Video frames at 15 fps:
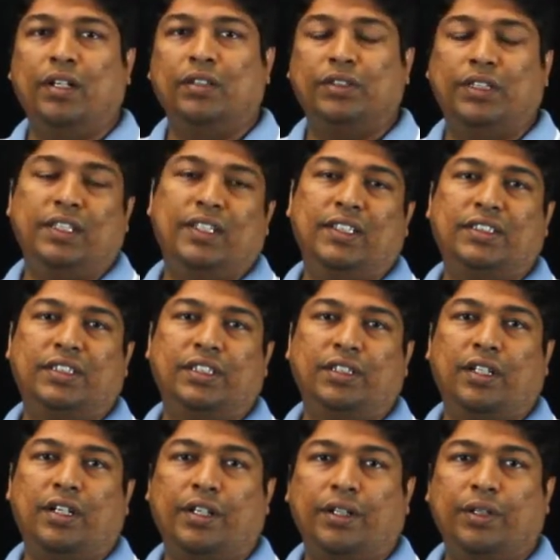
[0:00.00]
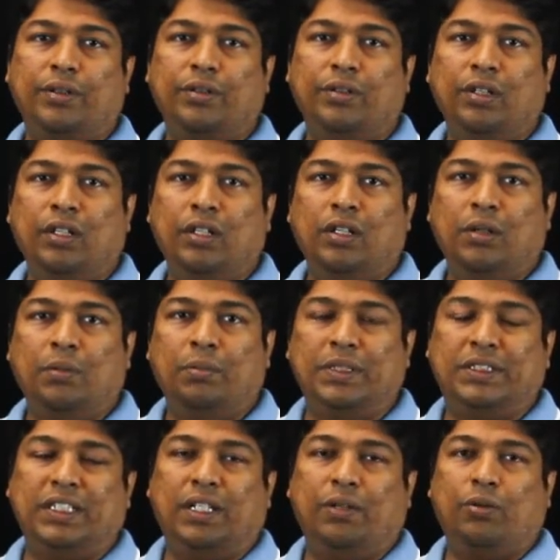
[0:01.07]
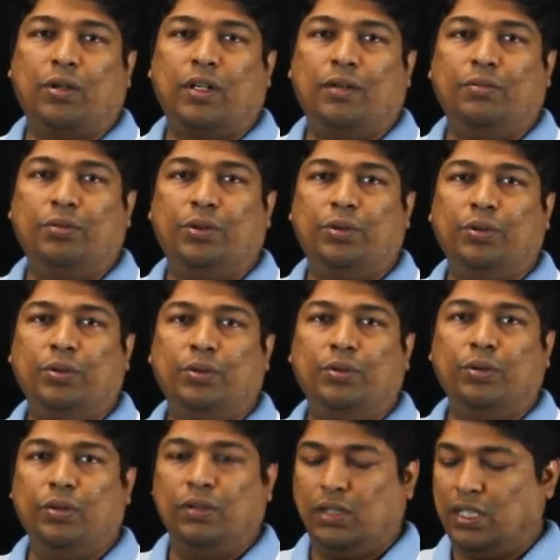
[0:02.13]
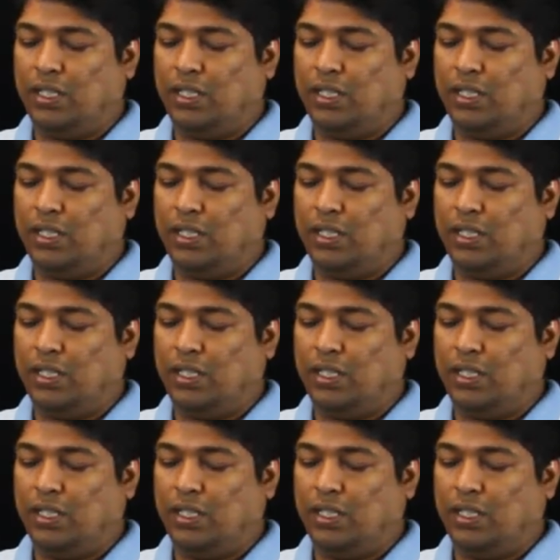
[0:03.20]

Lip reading: So in this scenario, basically what I would do,